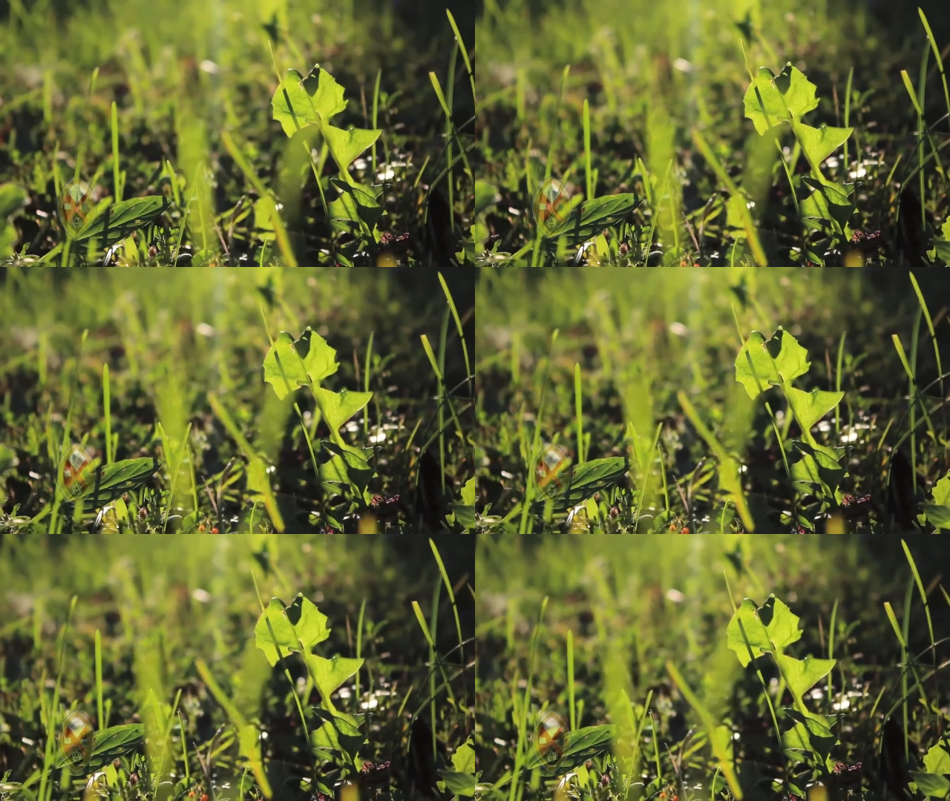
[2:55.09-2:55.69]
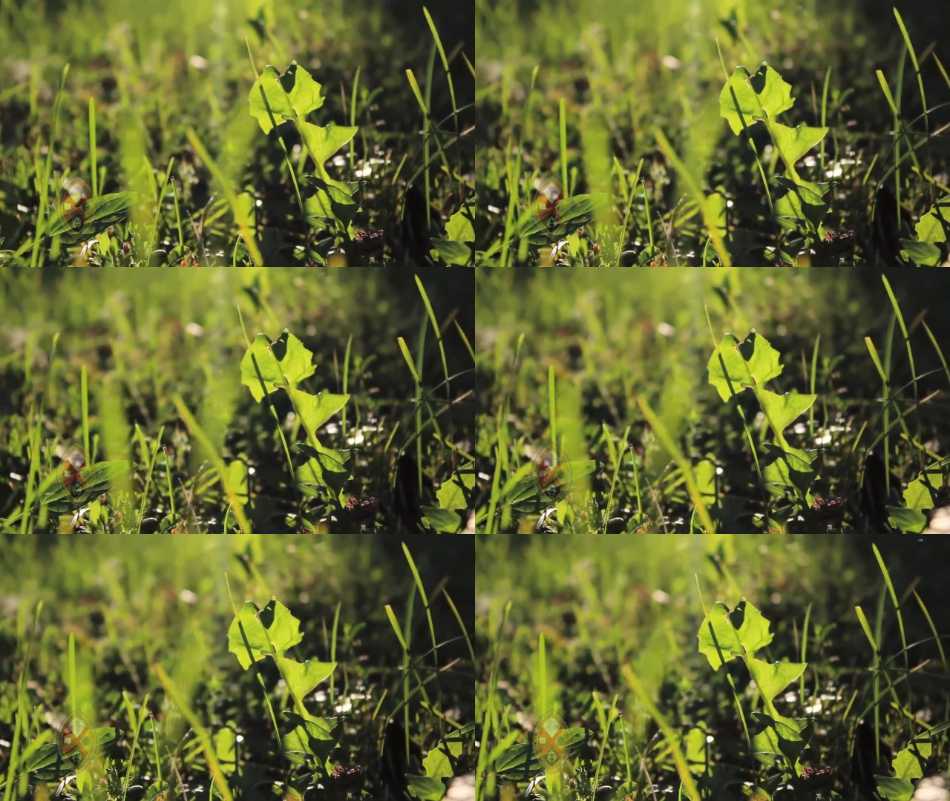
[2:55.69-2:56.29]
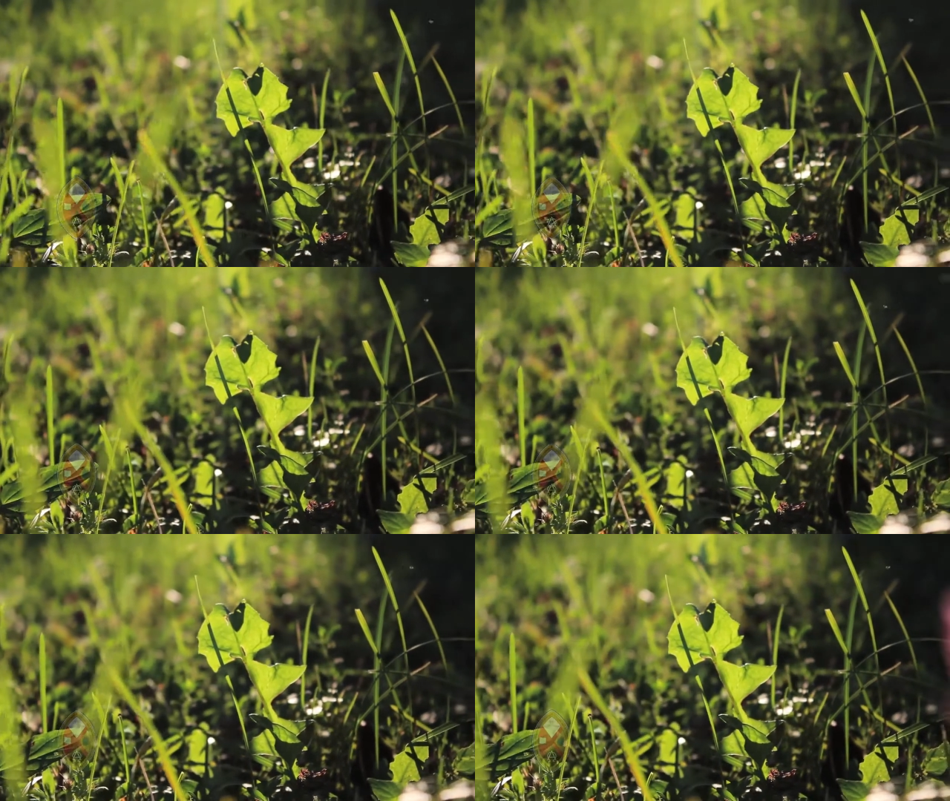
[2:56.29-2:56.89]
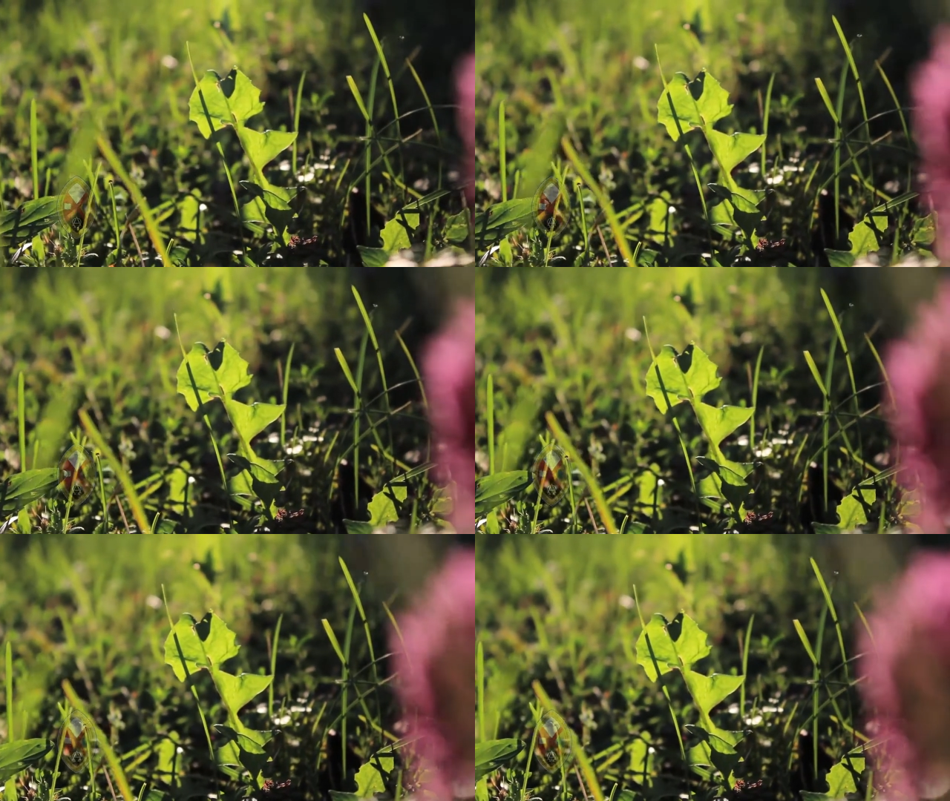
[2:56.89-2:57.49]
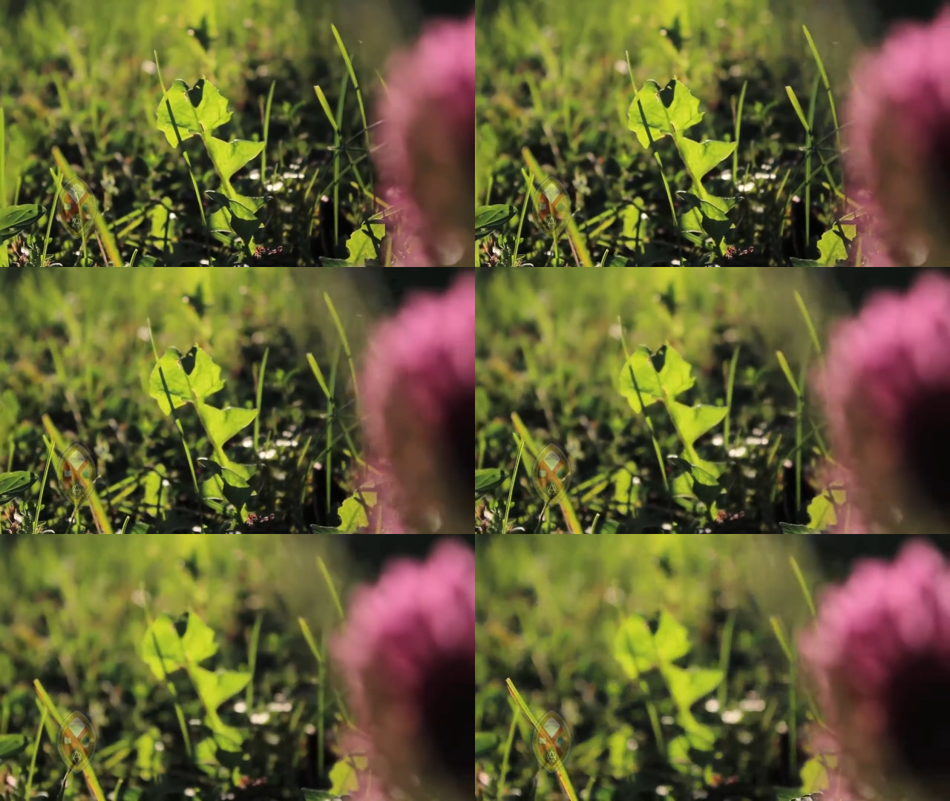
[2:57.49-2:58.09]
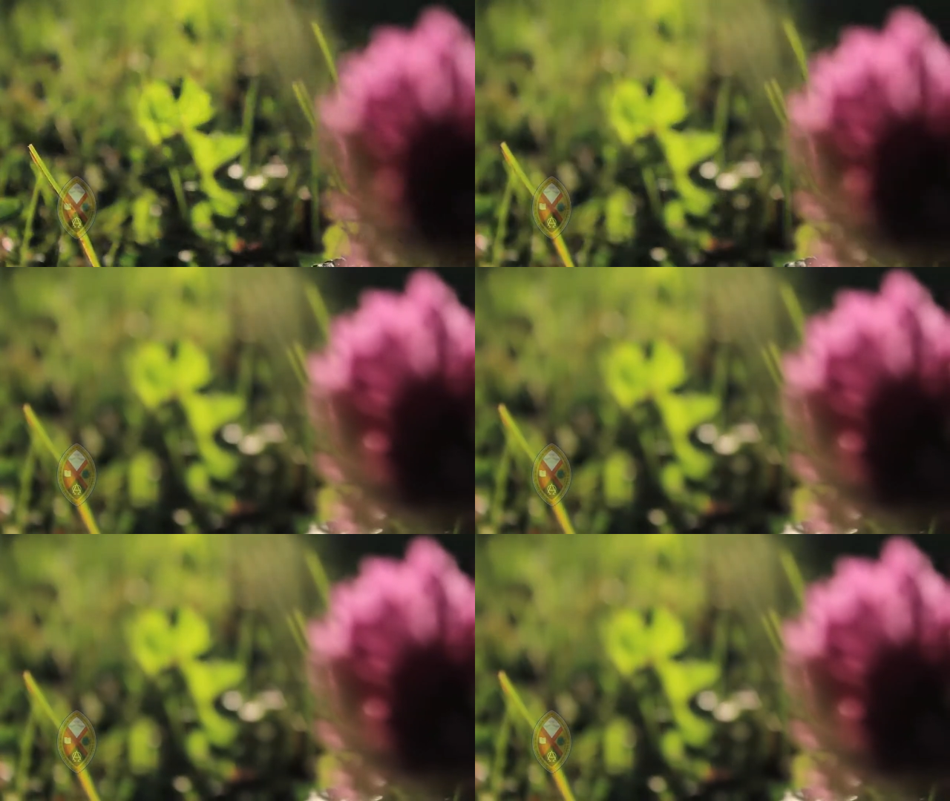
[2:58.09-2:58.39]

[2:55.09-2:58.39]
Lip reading: [unreadable: no face in view]